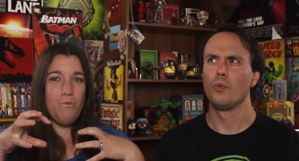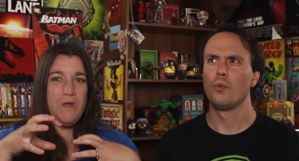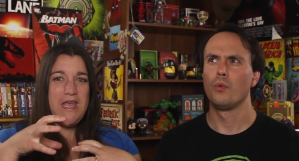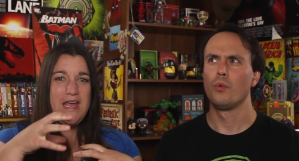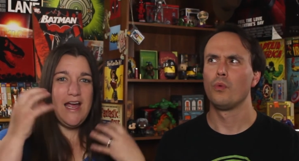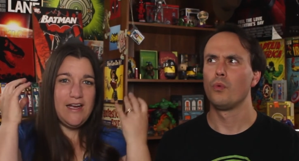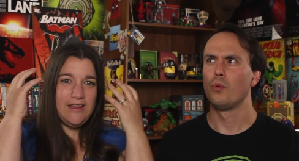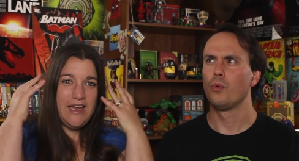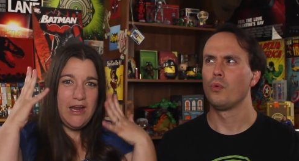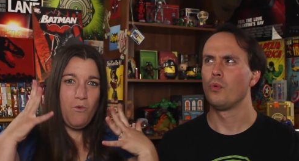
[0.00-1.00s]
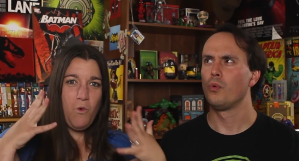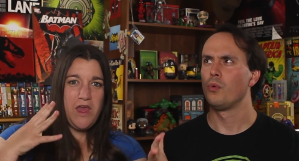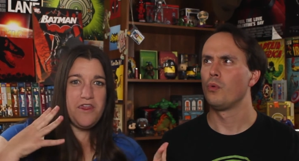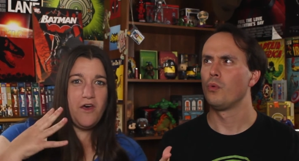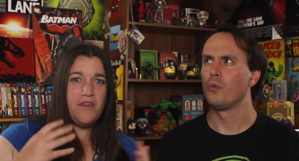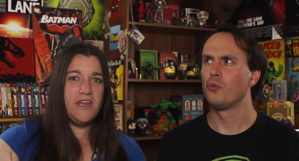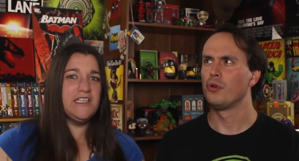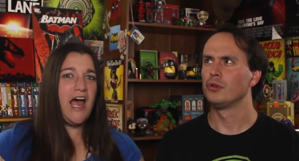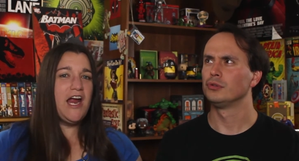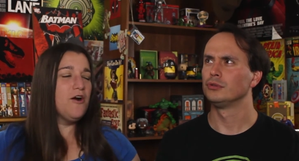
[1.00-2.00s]
Speaker 1: be, like, with the
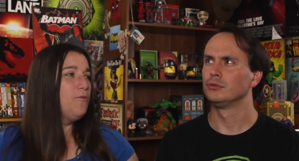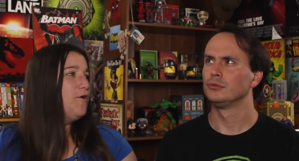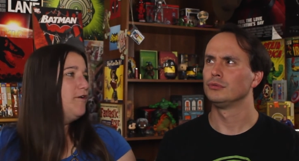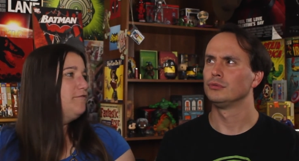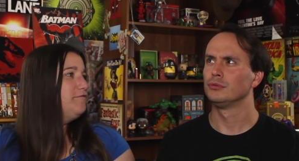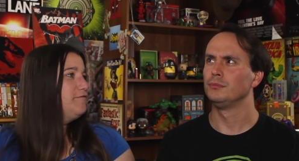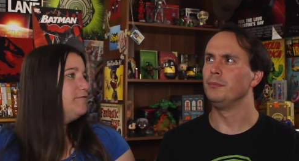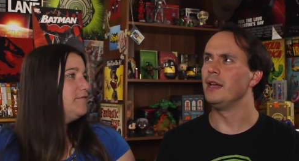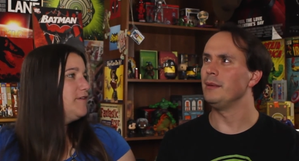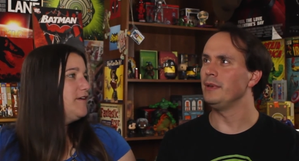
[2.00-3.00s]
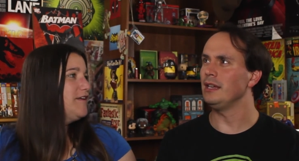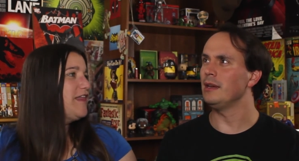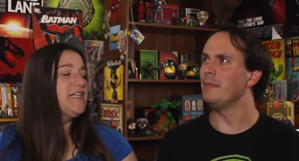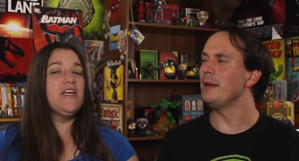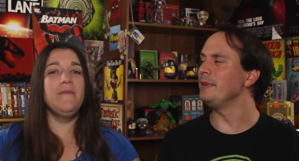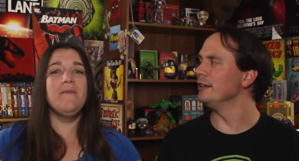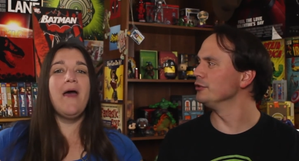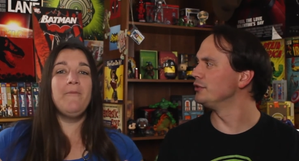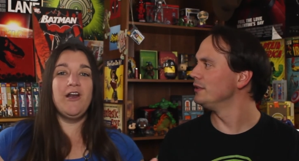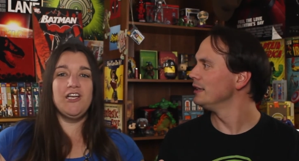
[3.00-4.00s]
direwolf.
Speaker 2: Maybe.
Speaker 1: That's going to be
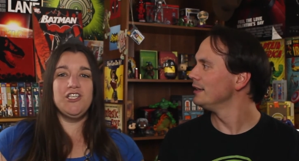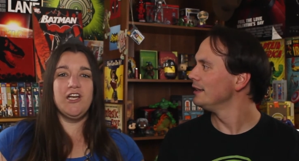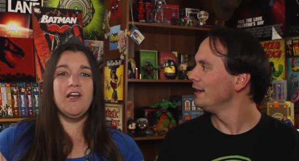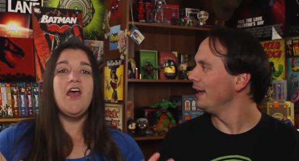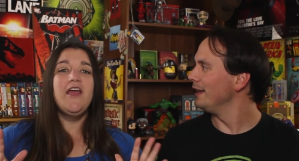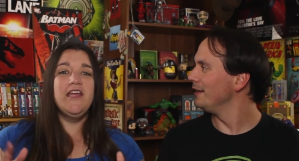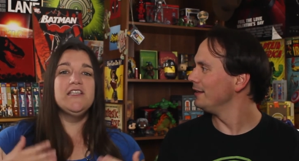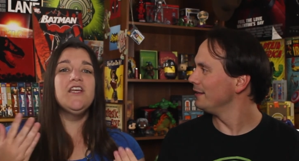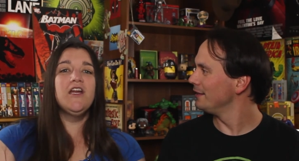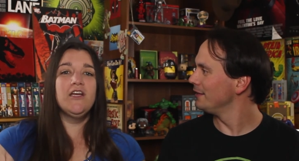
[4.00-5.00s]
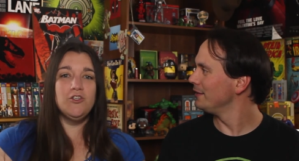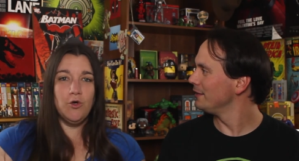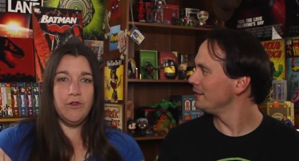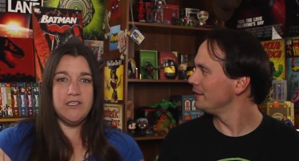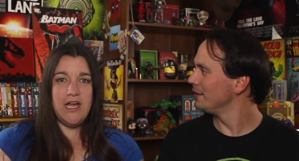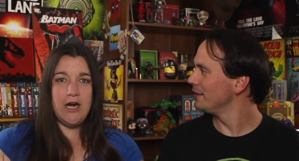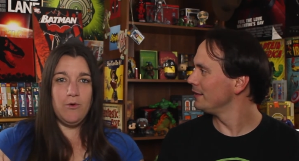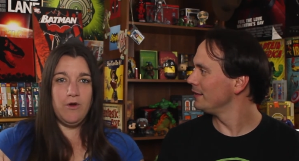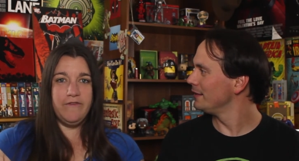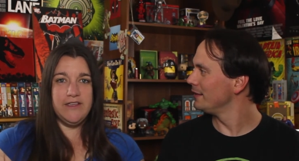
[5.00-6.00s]
my prediction. He's going to control the
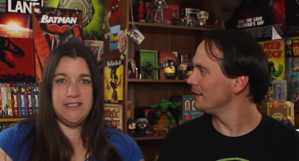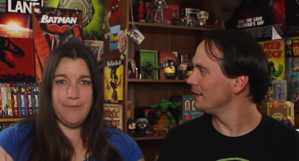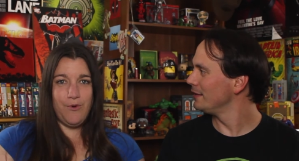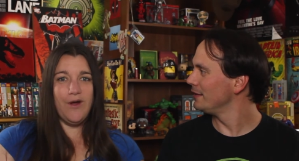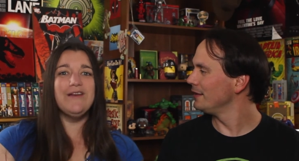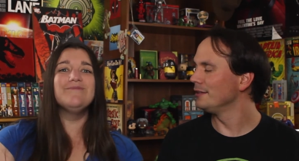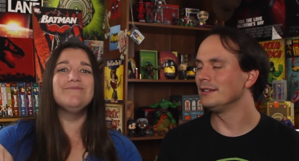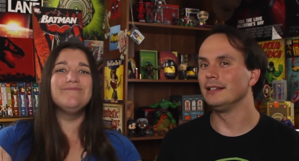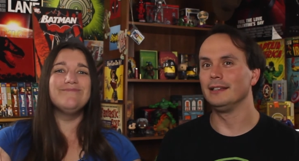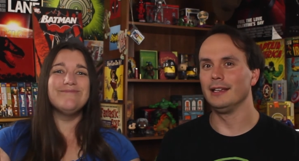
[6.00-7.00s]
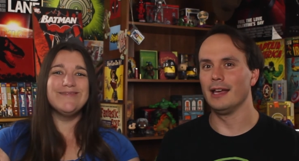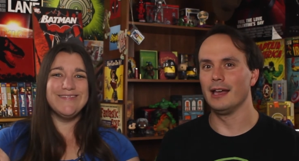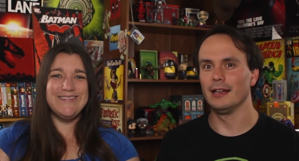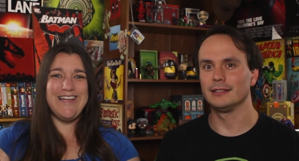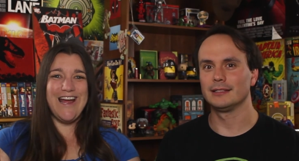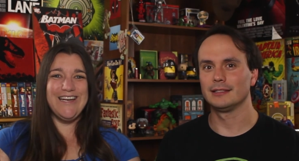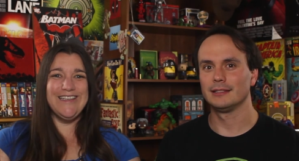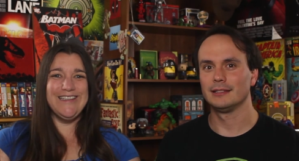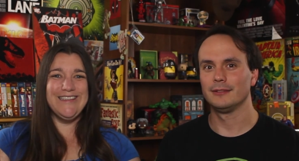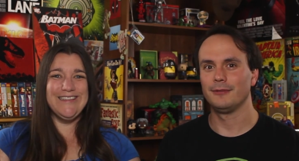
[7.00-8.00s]
direwolf at some point.
Speaker 2: Yes.
Speaker 1: Done.